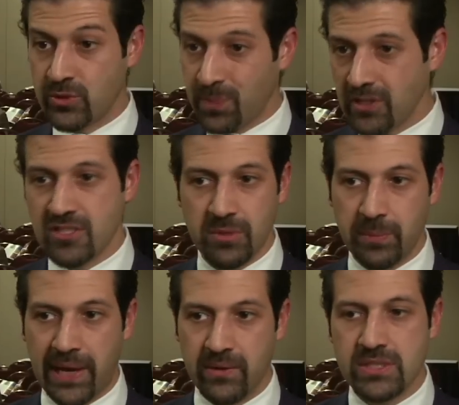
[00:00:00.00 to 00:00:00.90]
responsible
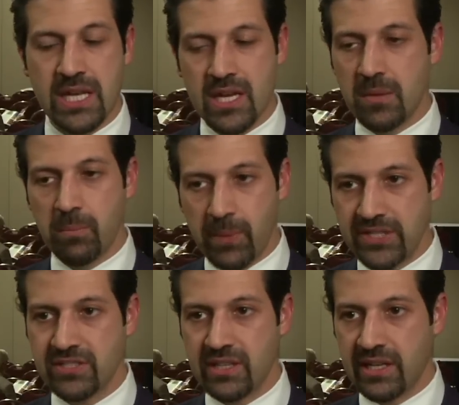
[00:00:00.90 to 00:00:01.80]
powers,
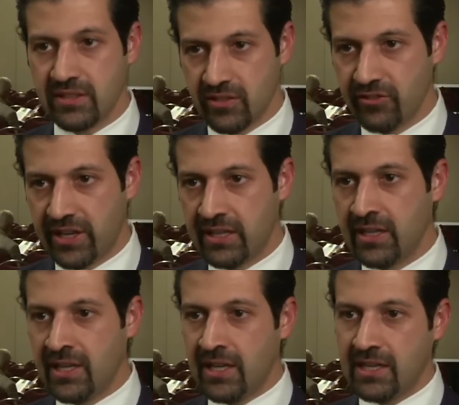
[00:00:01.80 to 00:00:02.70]
must intervene.
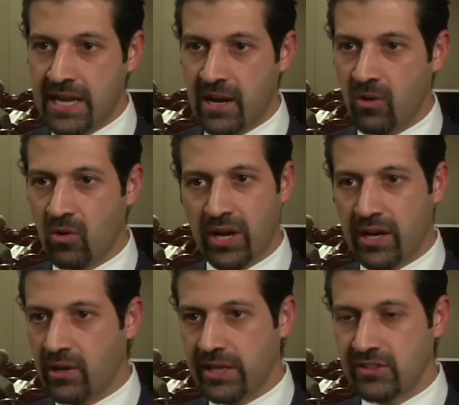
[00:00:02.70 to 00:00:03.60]
Now,
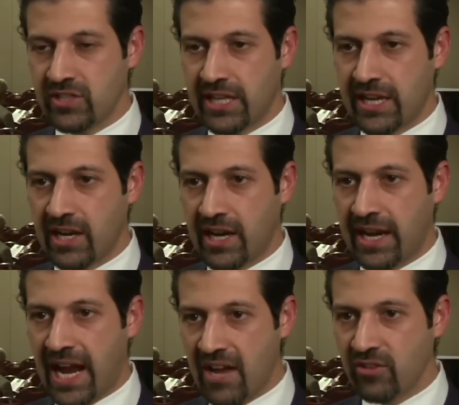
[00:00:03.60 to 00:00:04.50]
uh, it's again, I, I
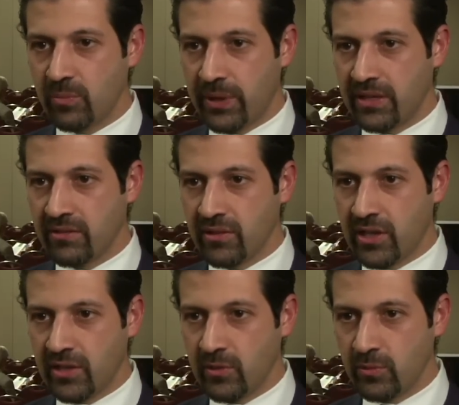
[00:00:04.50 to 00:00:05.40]
haven't
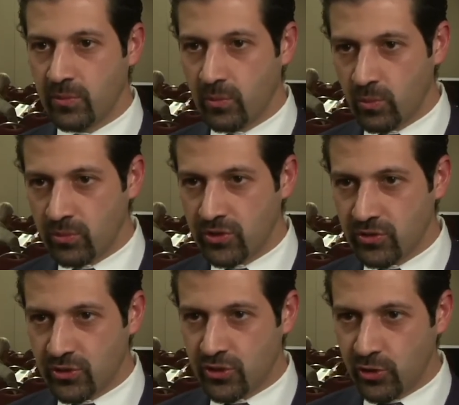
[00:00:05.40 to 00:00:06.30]
been uh,
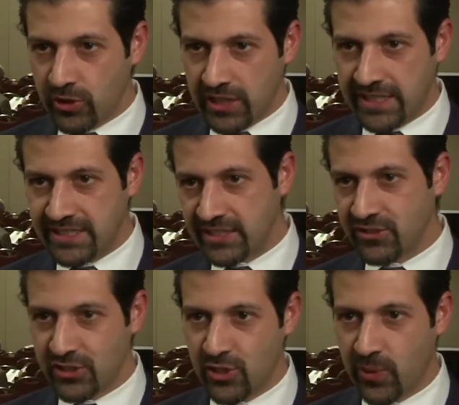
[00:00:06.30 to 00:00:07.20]
scrutinizing the
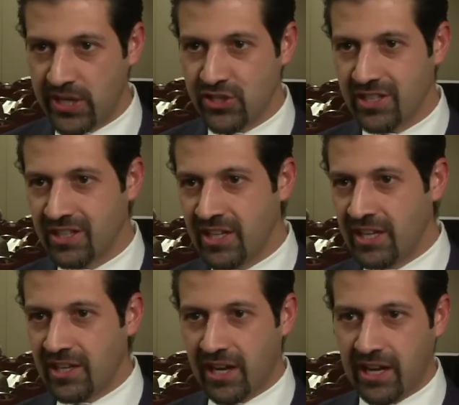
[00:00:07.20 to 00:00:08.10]
situation.
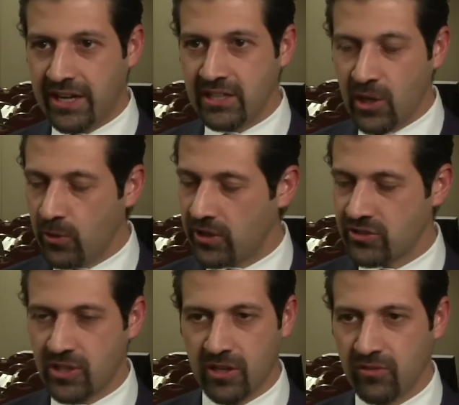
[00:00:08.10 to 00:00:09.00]
I, I, know
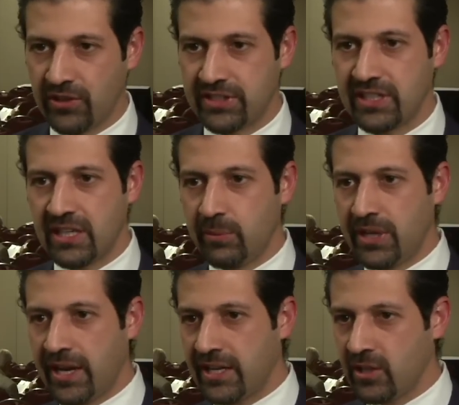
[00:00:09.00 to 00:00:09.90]
there's conflict in
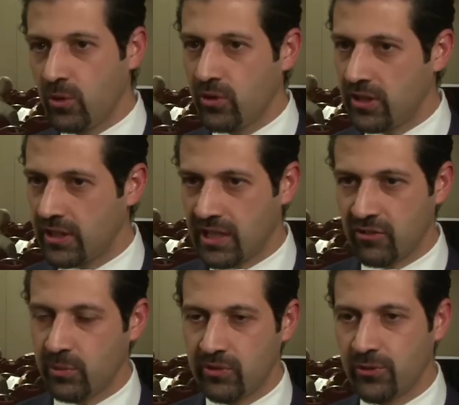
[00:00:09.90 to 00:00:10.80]
Libya. I know that the
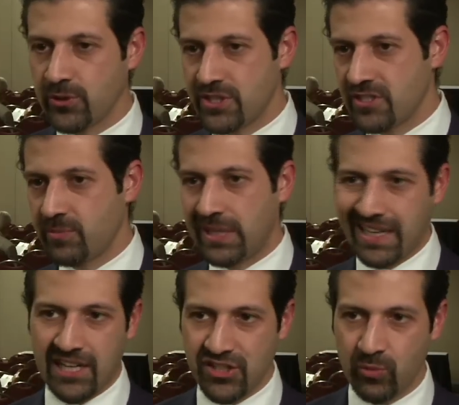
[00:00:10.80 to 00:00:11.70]
government forces have been
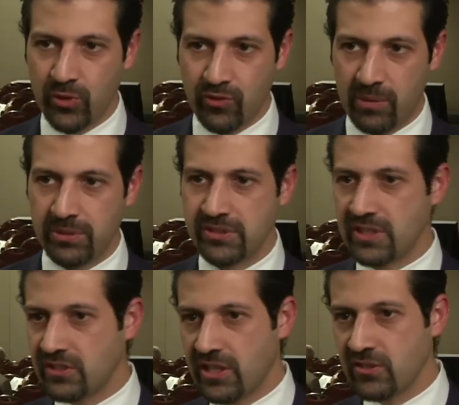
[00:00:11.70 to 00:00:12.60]
clashing with rebels
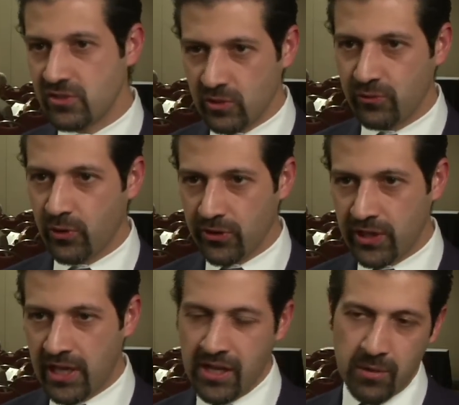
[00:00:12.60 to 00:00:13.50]
and, and so forth.
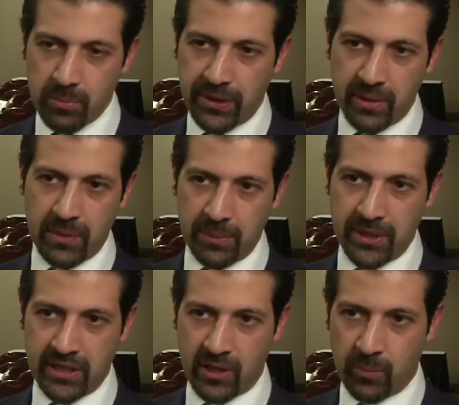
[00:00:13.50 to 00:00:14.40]
But I'm, I'm
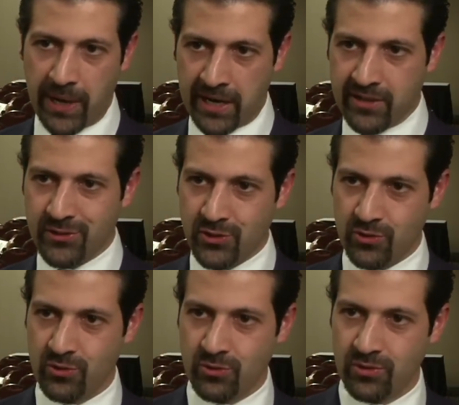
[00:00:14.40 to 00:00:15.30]
going to go back
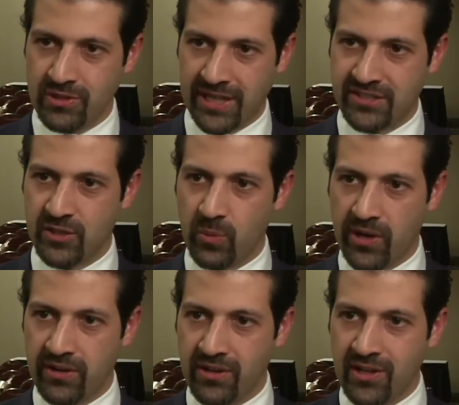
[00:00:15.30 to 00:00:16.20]
to
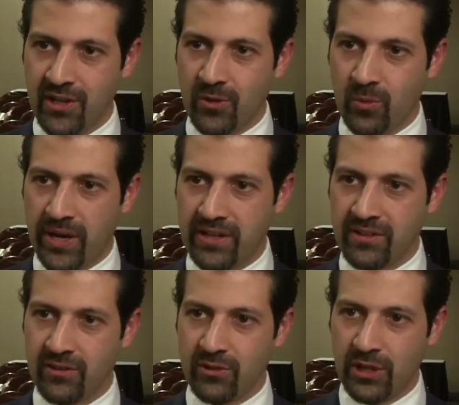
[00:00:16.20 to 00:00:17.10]
91
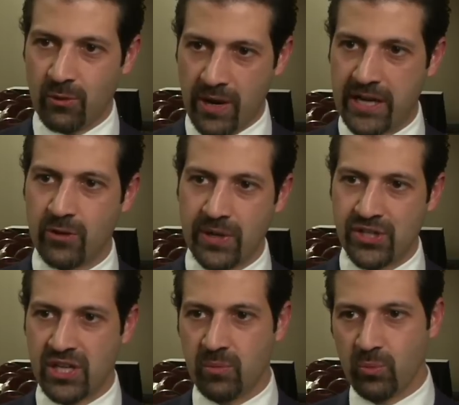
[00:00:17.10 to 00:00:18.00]
when the Iraqi
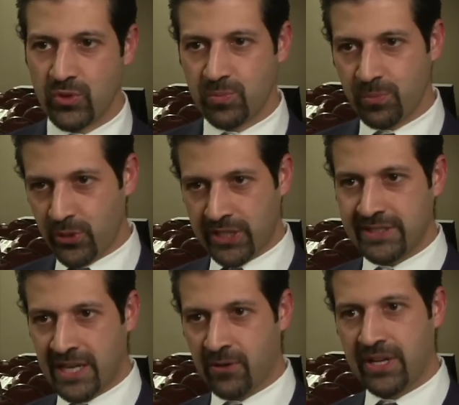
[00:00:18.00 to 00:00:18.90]
regime was putting
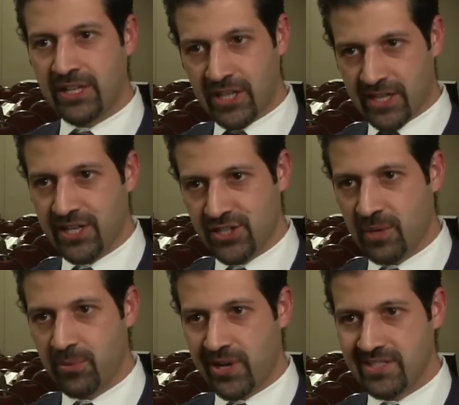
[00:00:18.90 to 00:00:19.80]
down a Kurdish
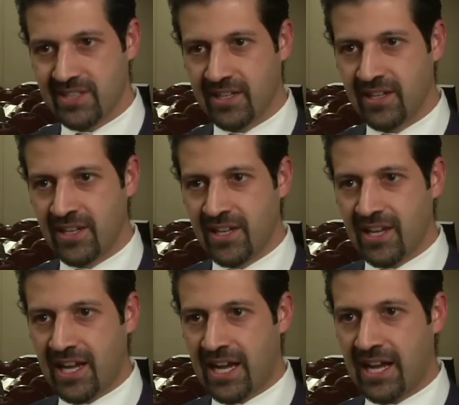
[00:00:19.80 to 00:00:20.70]
uprising.
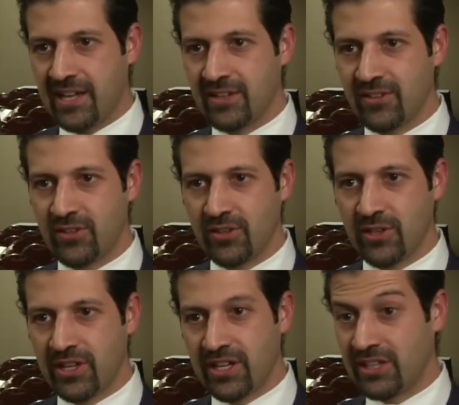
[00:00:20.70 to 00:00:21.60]
Mm. And
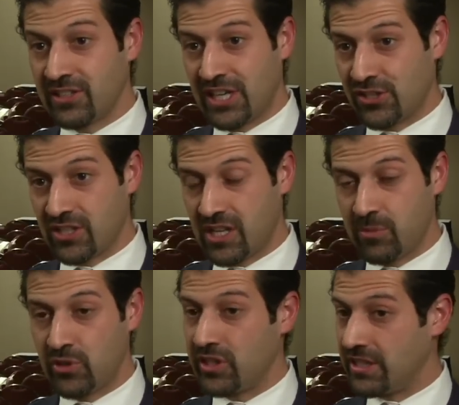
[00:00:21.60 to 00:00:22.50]
the international
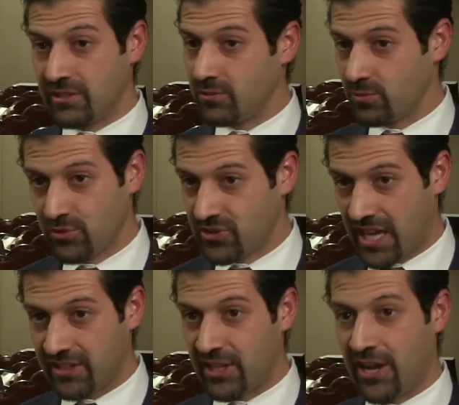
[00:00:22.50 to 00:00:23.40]
community
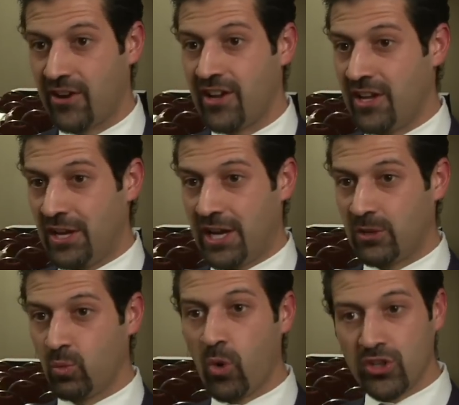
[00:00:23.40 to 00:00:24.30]
sat there
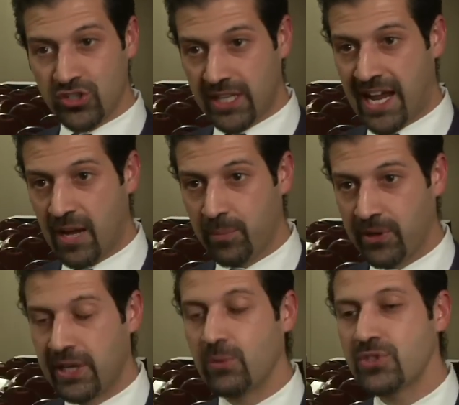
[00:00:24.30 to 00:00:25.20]
and watched it
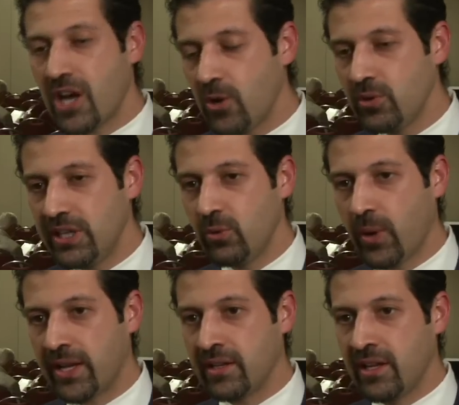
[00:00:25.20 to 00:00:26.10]
happen. It was only
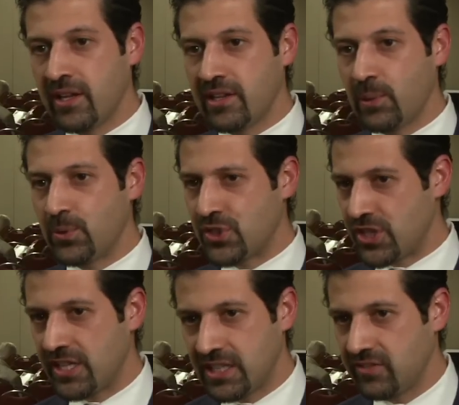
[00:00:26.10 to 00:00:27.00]
when there was
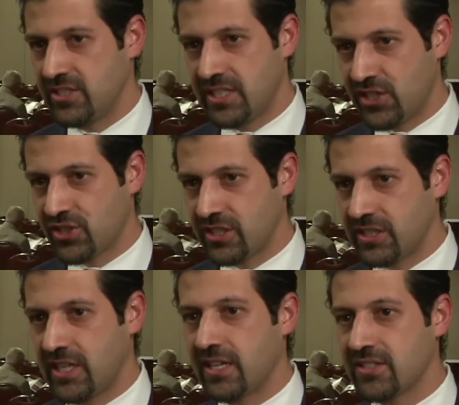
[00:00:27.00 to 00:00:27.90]
sheer devastation in
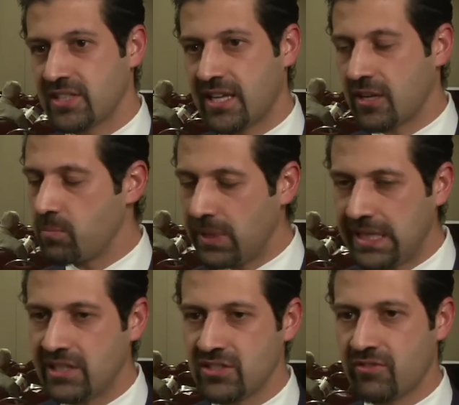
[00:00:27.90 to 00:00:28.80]
Kurdistan and
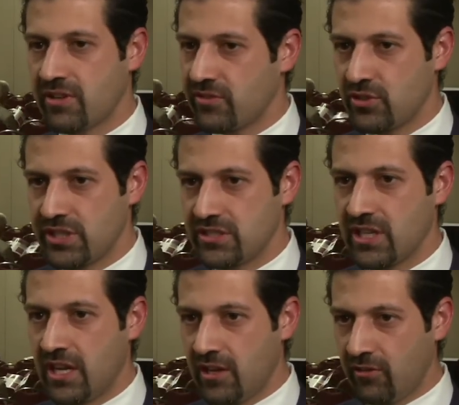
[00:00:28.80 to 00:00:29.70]
millions of refugees
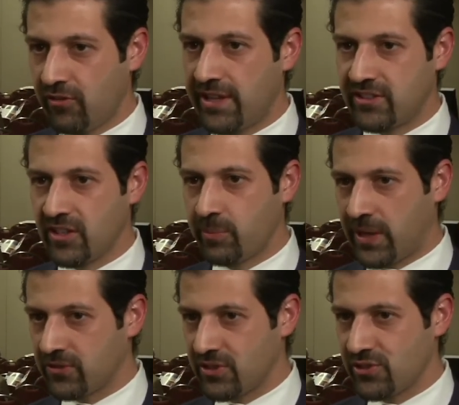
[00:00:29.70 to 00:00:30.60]
fled to the
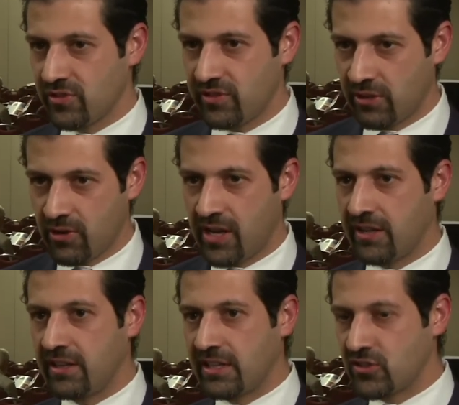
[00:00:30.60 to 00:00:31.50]
mountains of
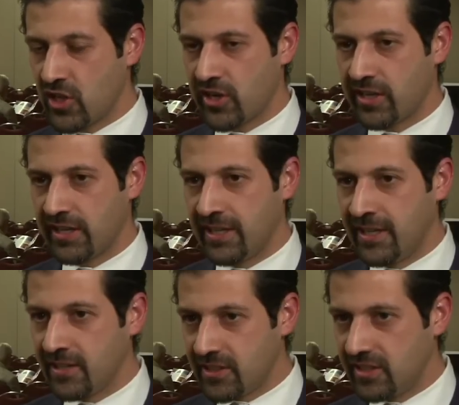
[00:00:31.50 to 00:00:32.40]
Iran and Turkey
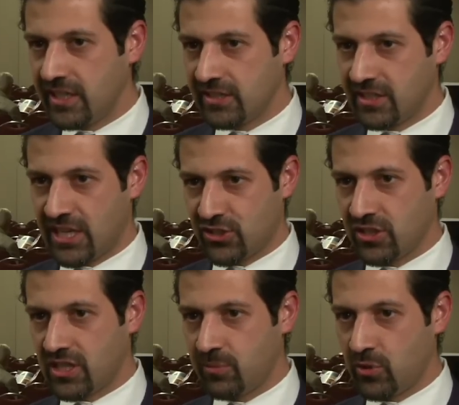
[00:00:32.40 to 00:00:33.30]
did the
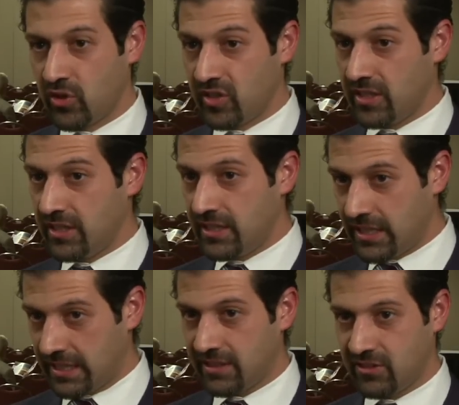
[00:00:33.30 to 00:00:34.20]
international community
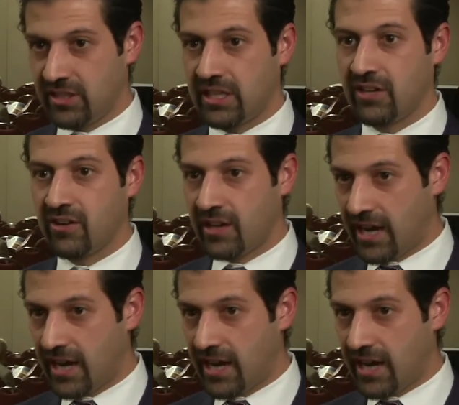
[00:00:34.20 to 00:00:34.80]
get into gear